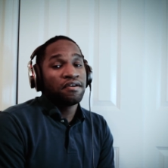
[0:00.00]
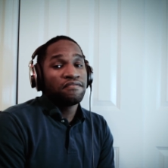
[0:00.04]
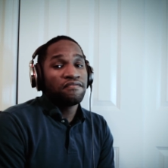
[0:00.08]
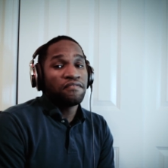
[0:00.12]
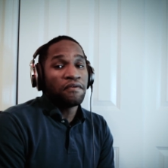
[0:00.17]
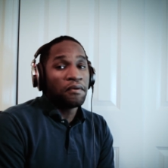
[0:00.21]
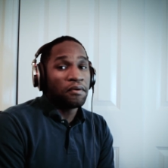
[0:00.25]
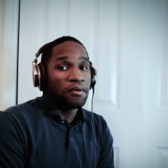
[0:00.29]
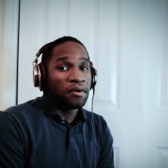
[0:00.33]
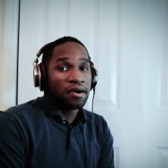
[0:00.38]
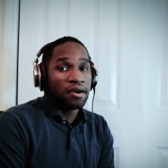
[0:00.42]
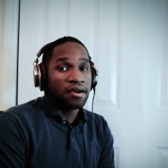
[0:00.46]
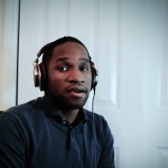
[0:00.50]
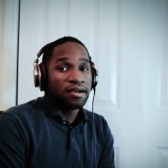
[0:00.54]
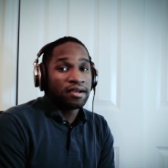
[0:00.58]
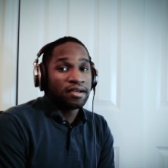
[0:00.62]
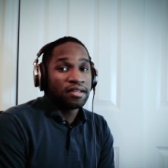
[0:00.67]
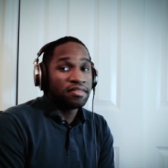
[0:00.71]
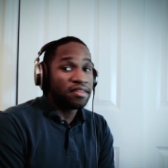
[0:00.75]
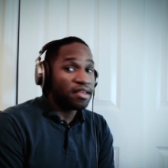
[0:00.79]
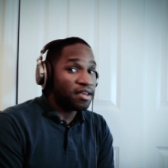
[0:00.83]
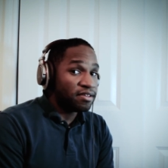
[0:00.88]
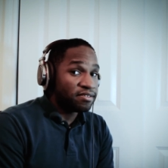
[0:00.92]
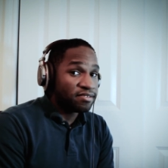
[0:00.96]
for
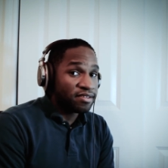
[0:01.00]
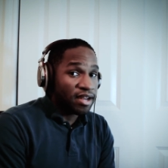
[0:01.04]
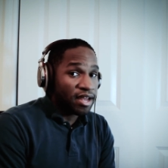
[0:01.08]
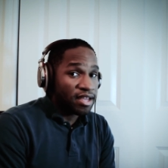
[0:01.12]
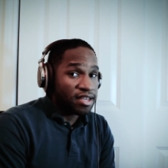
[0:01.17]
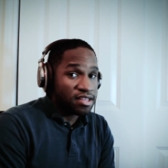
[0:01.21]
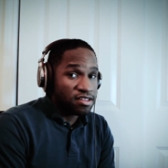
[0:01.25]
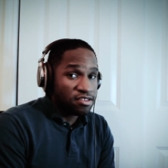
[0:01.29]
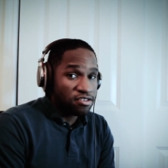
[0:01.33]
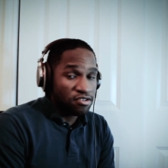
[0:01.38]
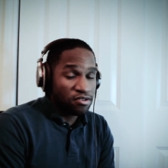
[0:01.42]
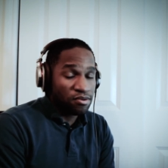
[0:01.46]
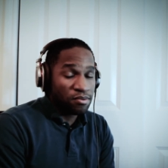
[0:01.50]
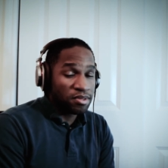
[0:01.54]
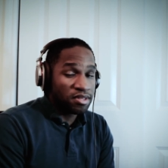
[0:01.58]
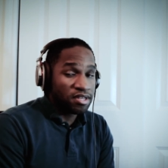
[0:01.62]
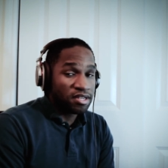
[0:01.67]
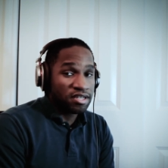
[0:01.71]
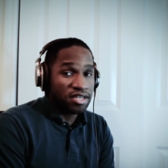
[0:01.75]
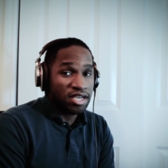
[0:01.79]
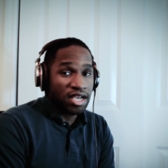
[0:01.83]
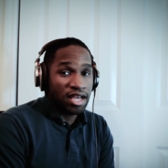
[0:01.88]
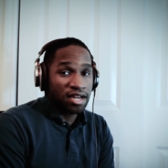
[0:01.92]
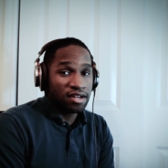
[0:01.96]
things that I can do with the
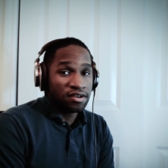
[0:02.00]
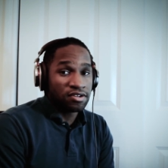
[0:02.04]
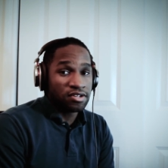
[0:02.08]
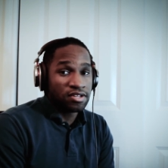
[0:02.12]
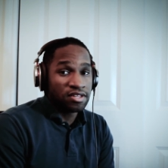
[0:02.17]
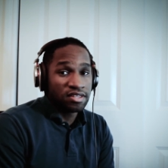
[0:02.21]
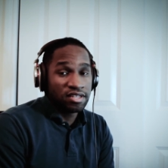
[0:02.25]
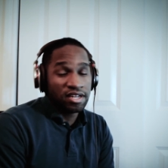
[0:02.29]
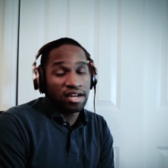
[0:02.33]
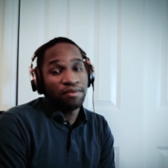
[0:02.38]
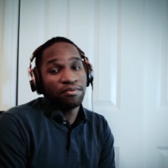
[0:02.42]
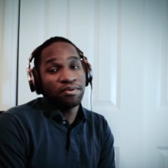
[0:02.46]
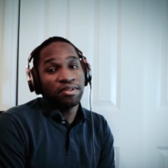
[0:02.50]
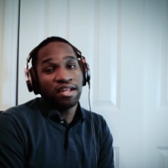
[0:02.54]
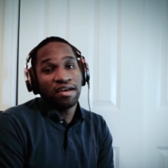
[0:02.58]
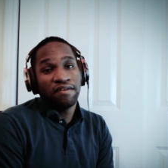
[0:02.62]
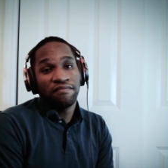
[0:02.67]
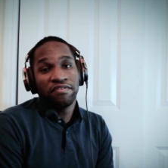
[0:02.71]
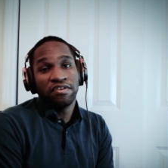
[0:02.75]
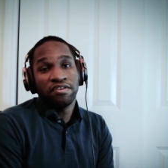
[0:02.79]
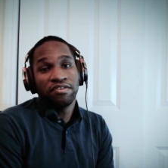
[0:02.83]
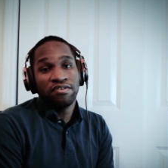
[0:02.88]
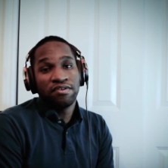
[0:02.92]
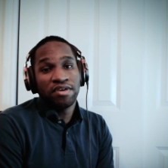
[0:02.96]
channel, then I would love
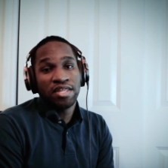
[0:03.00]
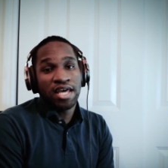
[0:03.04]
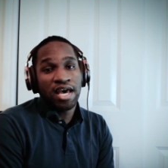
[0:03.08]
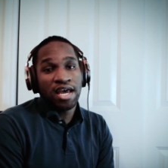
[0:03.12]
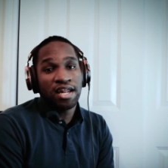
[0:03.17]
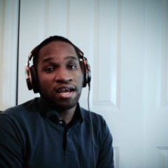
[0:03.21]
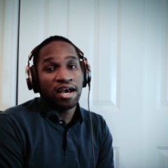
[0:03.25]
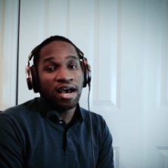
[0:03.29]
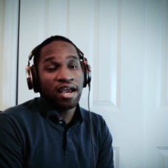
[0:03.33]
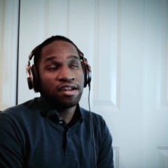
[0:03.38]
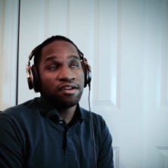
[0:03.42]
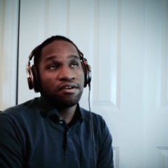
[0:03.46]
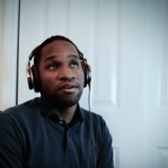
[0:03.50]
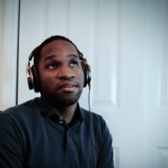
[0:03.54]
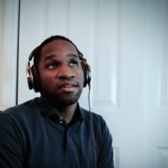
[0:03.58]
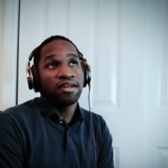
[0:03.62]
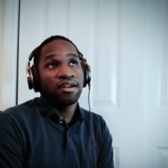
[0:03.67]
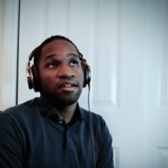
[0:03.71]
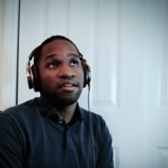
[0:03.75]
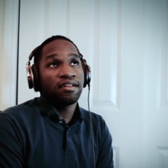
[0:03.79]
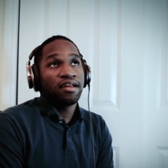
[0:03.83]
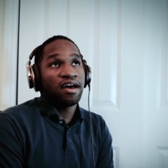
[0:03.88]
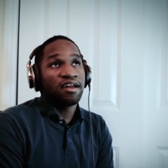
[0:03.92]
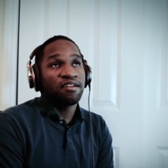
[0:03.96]
to do that. I know that
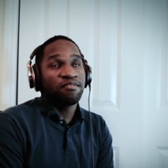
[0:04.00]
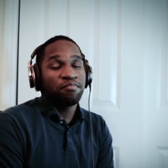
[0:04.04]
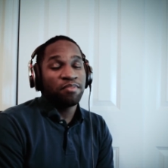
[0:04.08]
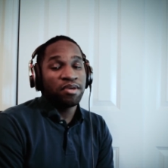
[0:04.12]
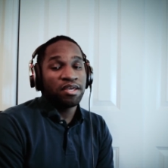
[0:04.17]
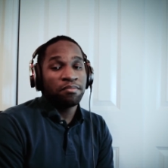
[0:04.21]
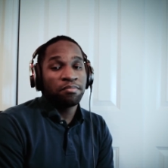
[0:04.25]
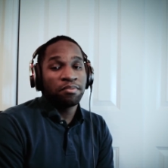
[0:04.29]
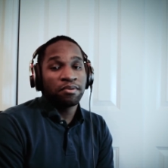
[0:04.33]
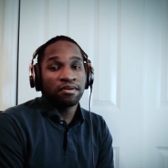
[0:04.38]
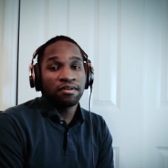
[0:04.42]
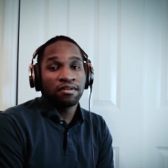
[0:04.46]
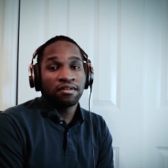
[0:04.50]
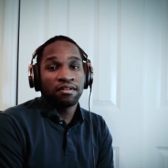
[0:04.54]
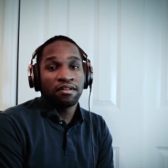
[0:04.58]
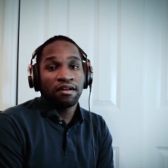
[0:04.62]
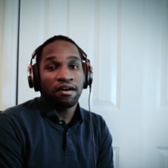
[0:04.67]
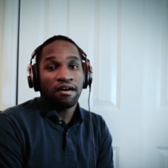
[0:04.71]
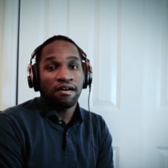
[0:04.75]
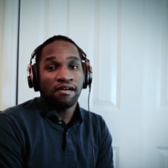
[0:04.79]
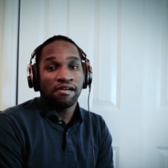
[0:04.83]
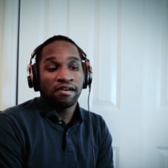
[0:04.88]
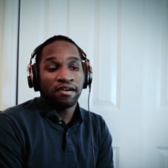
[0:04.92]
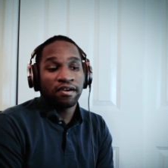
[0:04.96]
a lot of people
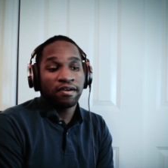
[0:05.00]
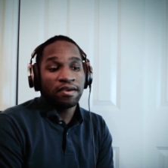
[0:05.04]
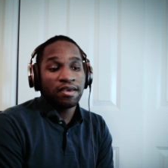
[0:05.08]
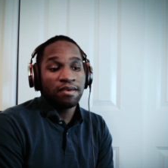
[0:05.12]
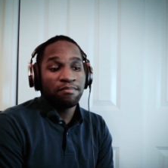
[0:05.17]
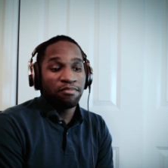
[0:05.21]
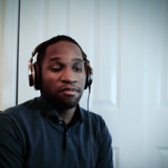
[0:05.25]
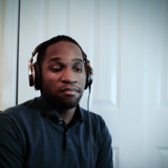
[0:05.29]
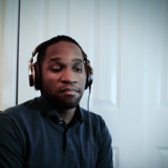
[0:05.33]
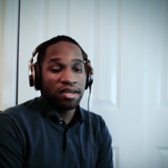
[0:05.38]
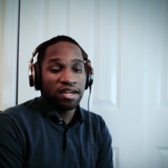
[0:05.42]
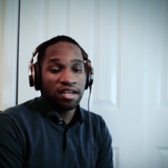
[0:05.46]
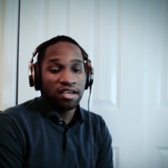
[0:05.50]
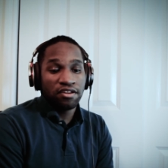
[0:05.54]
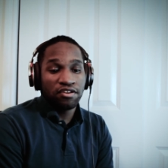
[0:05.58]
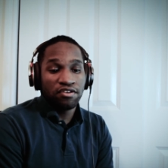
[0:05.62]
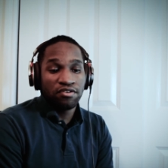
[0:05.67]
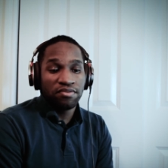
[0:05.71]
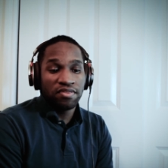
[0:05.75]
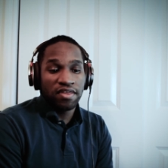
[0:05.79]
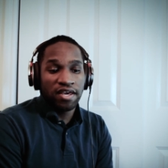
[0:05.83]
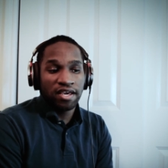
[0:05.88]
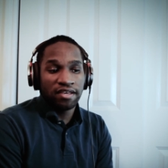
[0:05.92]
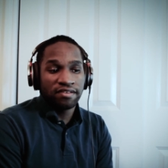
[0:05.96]
are implementing
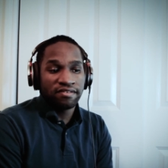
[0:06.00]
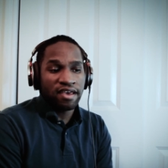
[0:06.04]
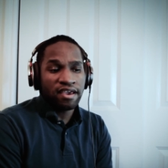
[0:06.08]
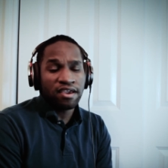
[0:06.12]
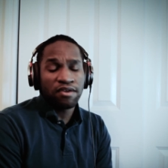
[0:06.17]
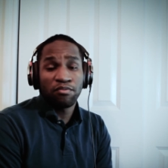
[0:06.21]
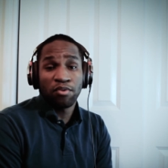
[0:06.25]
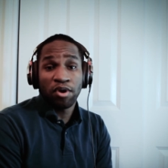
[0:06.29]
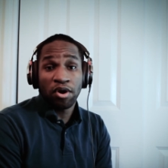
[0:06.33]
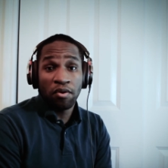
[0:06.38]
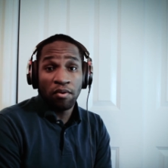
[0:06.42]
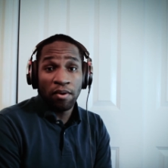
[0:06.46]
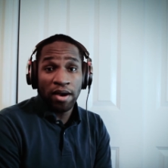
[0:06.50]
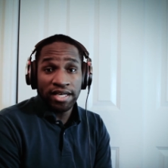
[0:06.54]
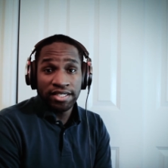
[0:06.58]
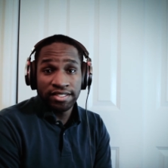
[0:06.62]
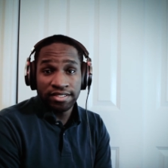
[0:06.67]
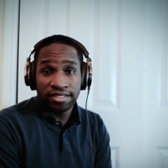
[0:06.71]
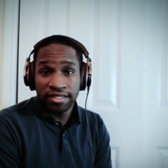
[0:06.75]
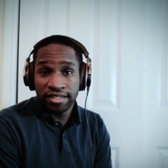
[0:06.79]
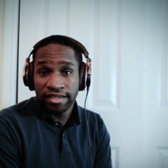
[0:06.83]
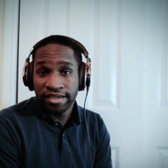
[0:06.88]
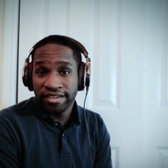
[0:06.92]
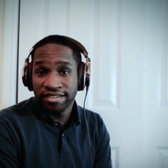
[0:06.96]
new things like
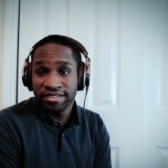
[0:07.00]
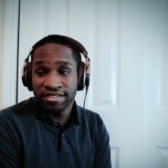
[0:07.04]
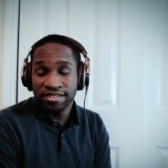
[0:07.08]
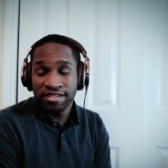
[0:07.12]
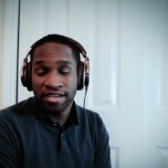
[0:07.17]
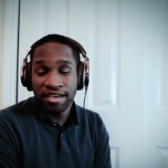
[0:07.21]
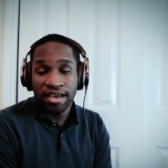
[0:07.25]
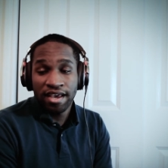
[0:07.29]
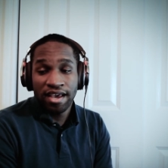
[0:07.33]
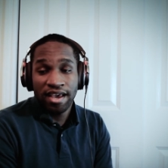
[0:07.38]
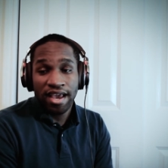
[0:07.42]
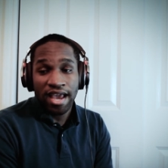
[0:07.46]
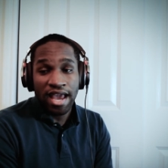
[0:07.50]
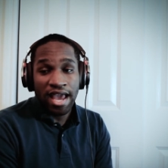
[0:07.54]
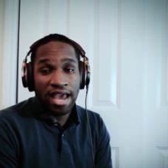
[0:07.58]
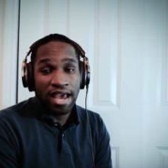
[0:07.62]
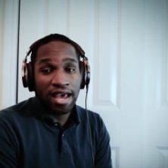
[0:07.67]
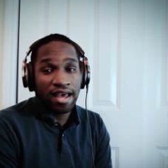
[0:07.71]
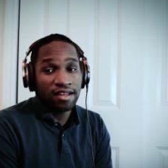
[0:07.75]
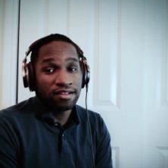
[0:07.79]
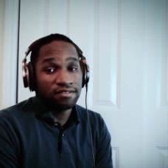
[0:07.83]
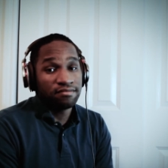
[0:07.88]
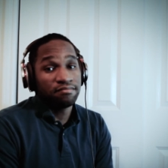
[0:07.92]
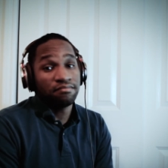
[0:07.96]
request lists,
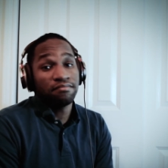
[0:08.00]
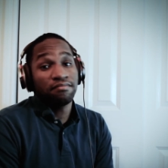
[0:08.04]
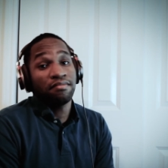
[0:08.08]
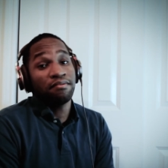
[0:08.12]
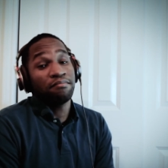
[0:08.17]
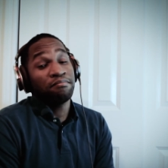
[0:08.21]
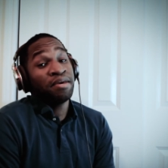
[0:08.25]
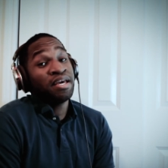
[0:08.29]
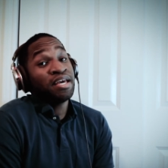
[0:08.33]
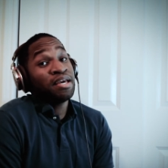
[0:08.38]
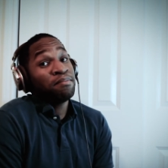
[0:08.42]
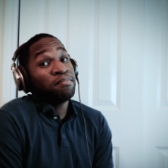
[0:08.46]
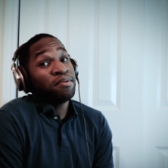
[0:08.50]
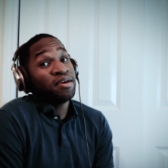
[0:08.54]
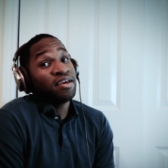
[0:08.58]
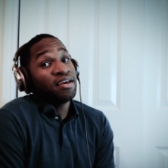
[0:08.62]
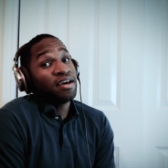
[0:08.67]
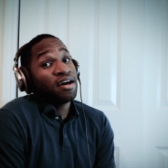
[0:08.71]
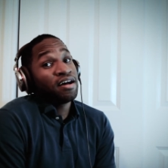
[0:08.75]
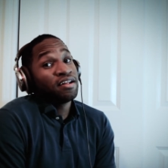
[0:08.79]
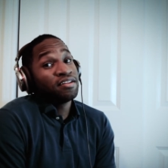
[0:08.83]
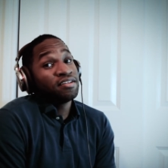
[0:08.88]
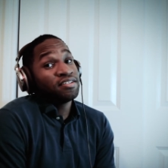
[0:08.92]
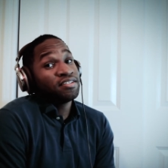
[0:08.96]
and maybe
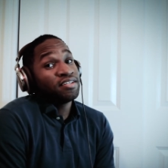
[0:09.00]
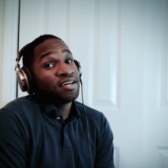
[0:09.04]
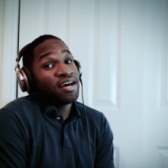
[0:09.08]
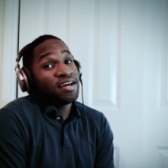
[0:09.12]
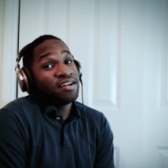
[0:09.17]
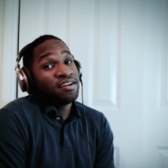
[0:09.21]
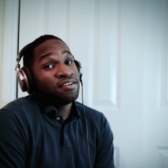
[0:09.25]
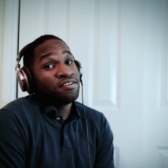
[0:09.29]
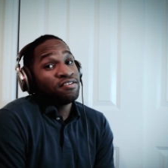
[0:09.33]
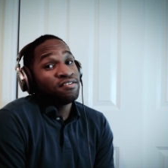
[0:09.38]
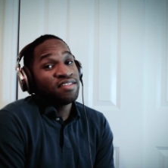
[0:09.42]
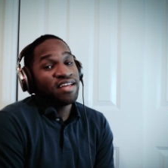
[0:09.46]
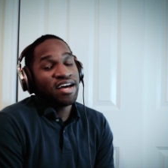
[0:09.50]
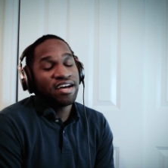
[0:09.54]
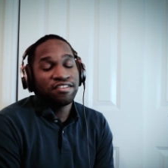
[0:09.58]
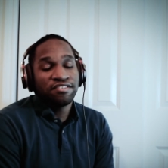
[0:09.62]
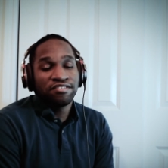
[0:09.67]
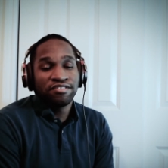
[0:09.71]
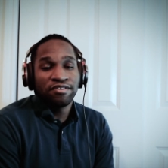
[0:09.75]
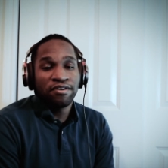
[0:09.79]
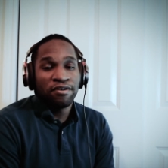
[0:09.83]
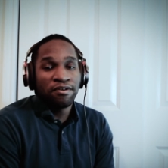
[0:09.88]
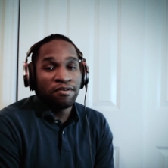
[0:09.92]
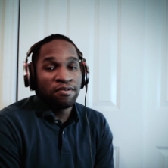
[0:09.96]
I'll decide to do that.
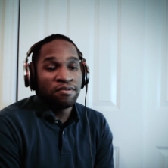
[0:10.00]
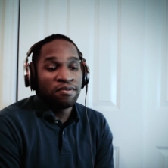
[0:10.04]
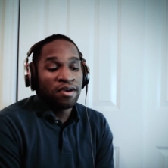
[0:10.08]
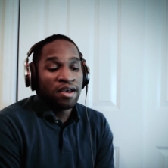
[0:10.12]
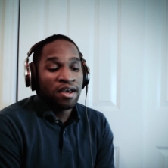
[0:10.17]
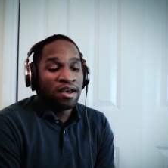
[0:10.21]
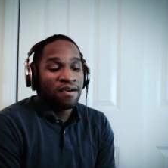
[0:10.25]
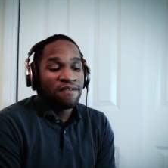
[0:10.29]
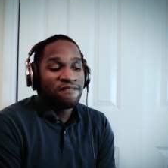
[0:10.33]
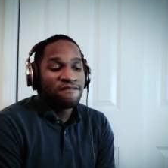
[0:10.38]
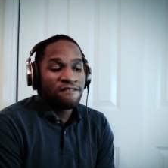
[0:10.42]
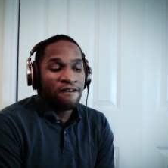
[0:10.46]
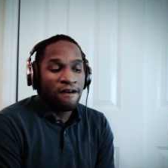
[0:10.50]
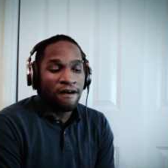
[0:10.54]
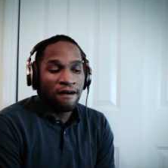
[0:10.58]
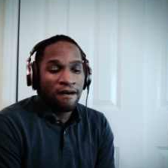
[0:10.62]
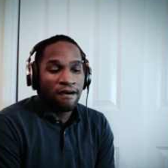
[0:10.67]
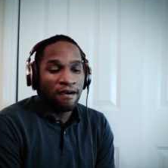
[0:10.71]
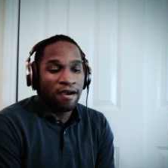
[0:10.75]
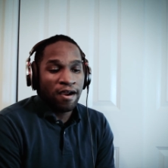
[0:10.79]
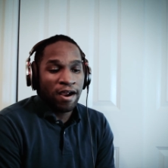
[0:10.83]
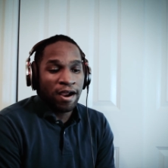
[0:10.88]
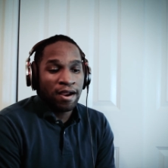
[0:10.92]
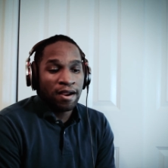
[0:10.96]
So
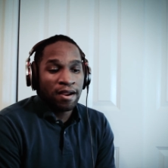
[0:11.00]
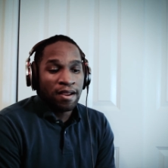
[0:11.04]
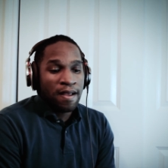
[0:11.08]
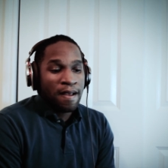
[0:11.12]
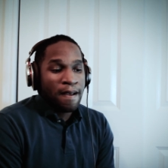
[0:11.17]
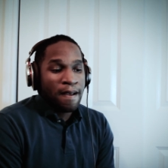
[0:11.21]
far,